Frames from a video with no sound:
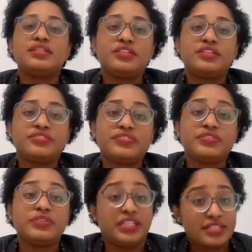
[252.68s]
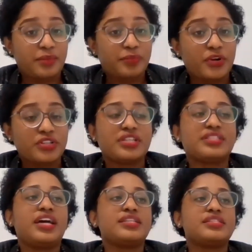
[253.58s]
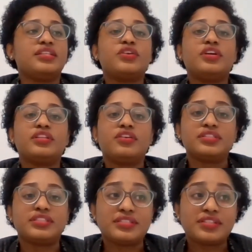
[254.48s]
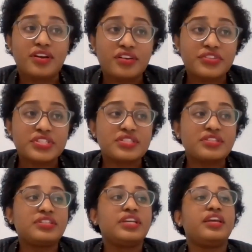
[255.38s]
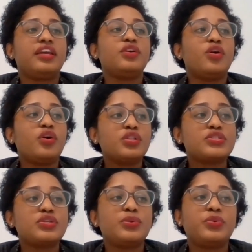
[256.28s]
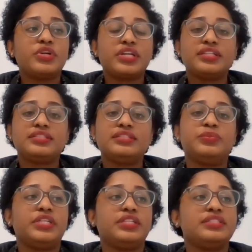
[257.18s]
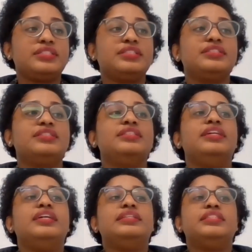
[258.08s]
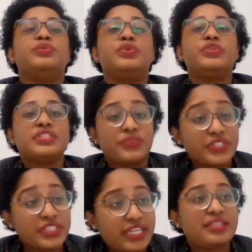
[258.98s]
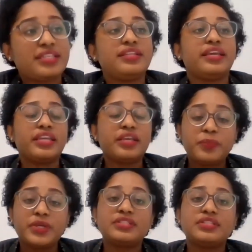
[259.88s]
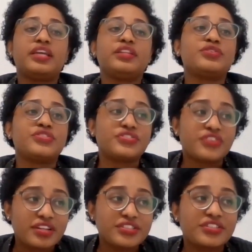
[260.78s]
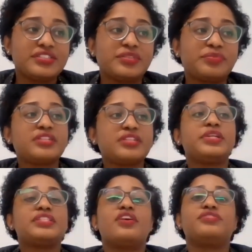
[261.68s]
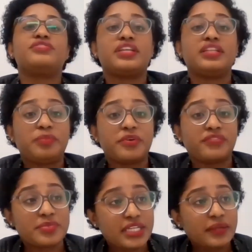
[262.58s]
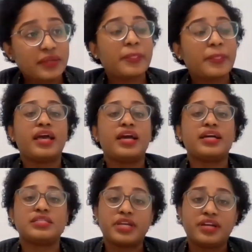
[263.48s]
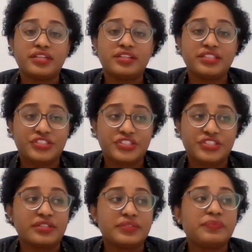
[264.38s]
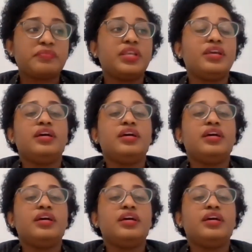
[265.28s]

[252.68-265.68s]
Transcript: He served in the same project as a local content officer and also worked with the, the rotating equipment and construction departments of Technip FMC as a mechanical engineer.